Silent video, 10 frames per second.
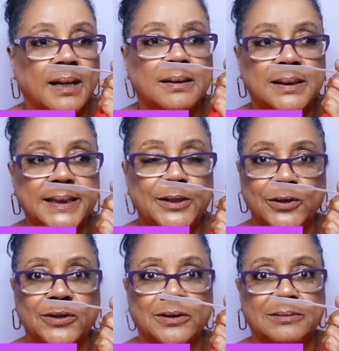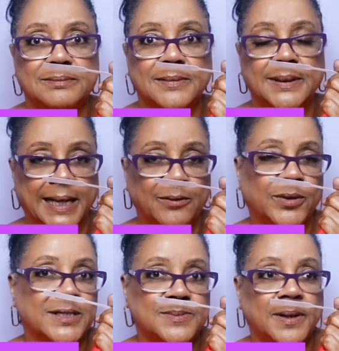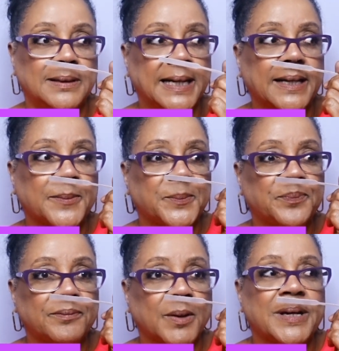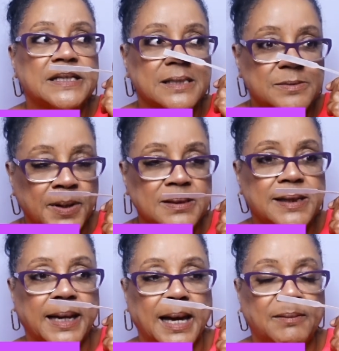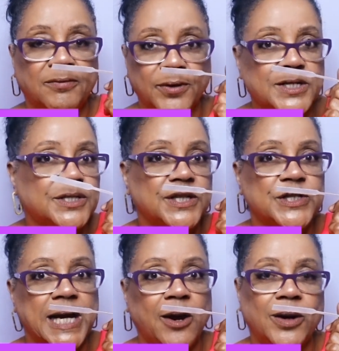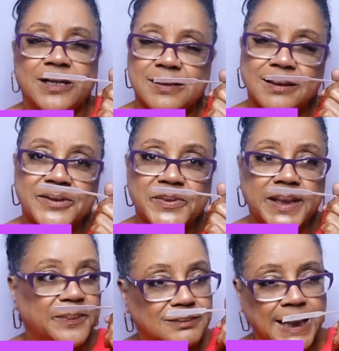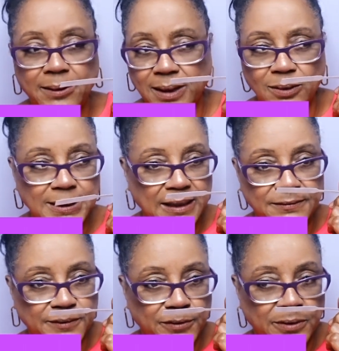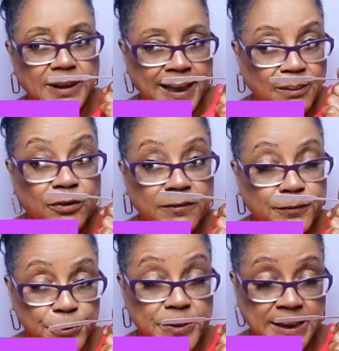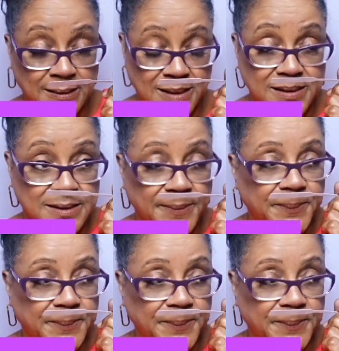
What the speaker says: clean girl that I'd want to smell like, because it smells like I'm freshly showered and it's a little sweet. I don't get a whole lot of floral. I get more fruit in this.